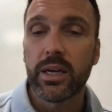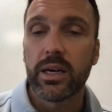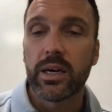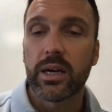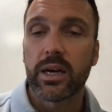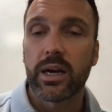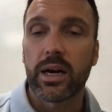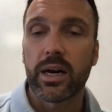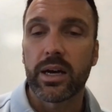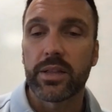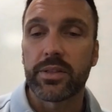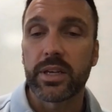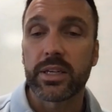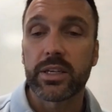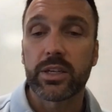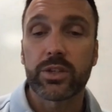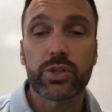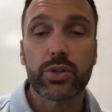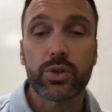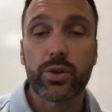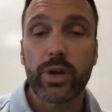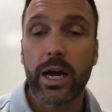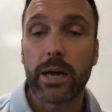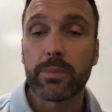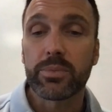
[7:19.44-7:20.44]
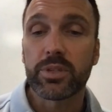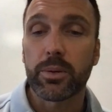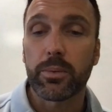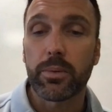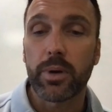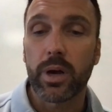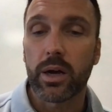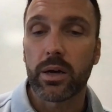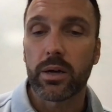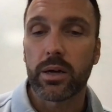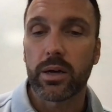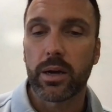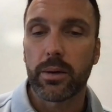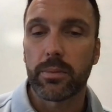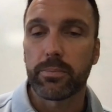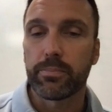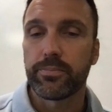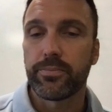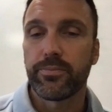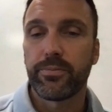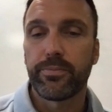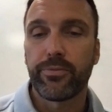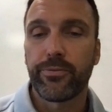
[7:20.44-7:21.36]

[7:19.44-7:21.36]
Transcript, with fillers: uh, that describes a, a, a,